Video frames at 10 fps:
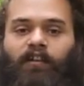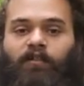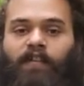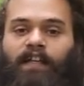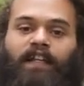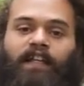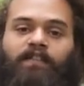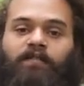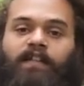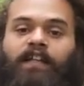Kundalini
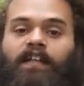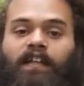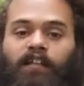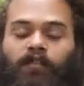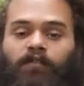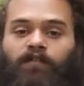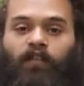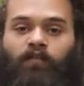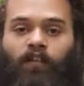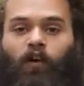is really
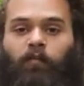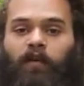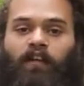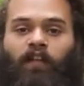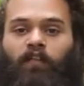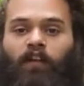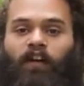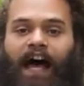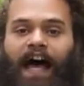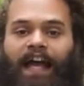useful for opening the third eye